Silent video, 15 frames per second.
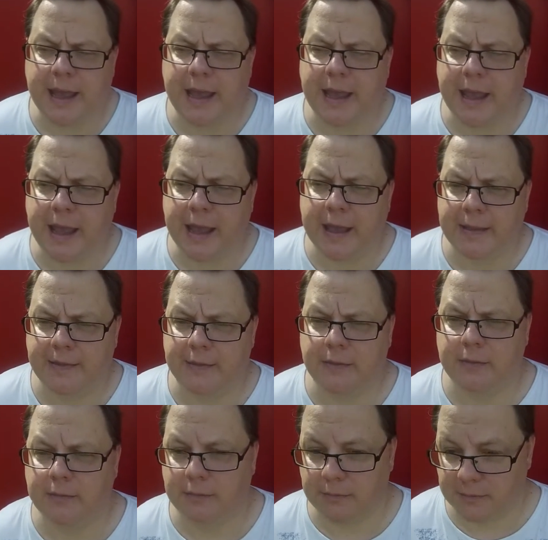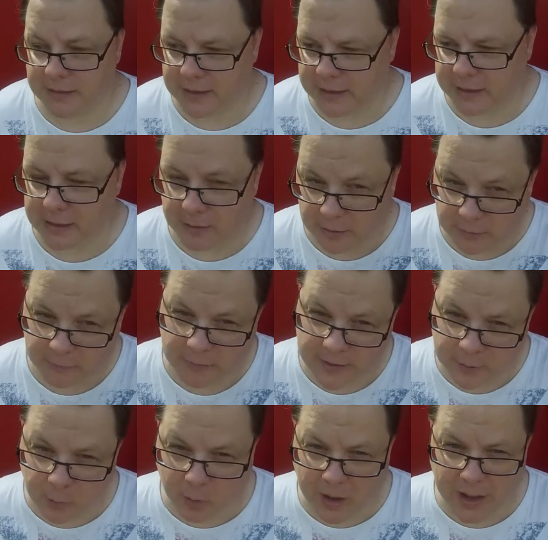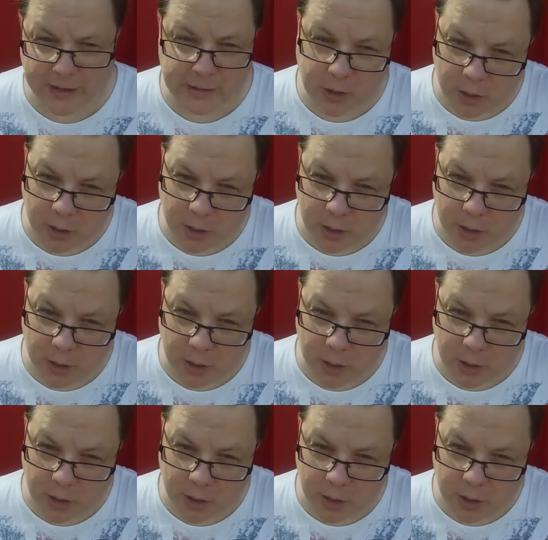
and the 3 white